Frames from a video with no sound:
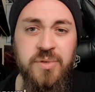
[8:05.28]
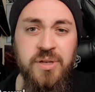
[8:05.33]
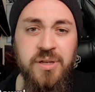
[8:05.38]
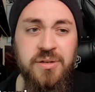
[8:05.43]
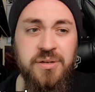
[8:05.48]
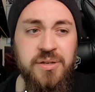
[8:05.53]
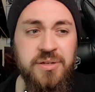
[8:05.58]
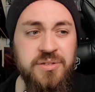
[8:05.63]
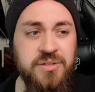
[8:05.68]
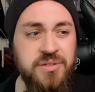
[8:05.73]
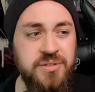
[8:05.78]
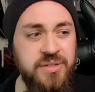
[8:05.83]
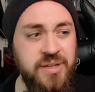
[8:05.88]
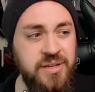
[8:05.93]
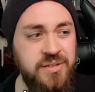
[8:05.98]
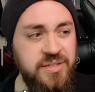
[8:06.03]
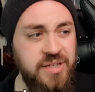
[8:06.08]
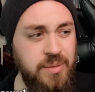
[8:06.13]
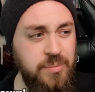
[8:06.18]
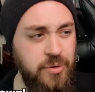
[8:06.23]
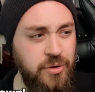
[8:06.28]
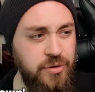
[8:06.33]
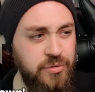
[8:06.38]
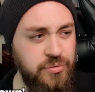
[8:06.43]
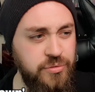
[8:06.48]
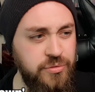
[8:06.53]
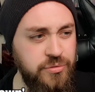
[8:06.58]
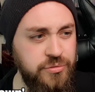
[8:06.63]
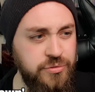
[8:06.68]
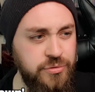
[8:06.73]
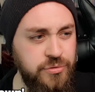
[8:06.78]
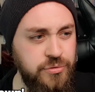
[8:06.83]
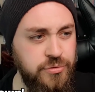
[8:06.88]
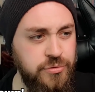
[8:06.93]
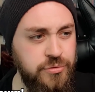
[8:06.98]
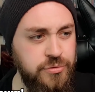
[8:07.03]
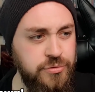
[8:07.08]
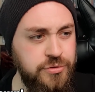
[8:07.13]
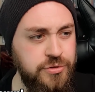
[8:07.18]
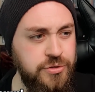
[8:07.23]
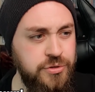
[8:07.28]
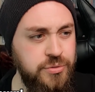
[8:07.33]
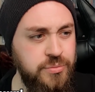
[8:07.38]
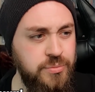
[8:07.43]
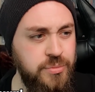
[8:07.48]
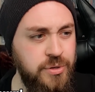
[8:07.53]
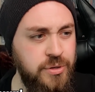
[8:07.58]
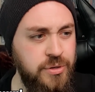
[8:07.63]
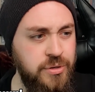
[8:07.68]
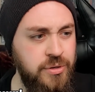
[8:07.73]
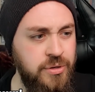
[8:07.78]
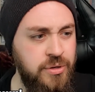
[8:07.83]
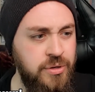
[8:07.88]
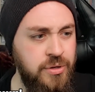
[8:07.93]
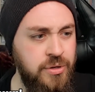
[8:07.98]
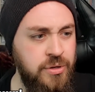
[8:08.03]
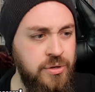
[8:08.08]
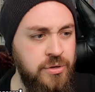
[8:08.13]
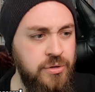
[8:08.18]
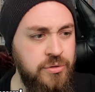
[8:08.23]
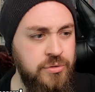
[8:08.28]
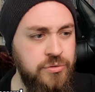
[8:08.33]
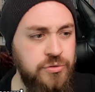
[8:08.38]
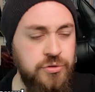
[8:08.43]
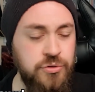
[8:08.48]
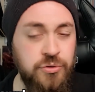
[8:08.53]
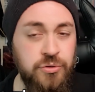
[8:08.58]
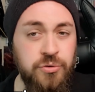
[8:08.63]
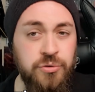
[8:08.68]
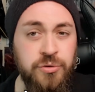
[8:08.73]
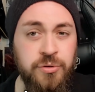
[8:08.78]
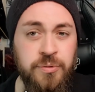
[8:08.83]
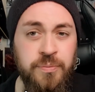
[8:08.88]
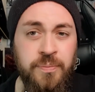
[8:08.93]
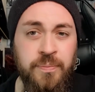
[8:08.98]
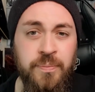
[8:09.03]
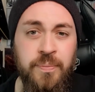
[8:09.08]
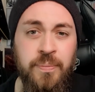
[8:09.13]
And this is their demo called Autumn Dawn.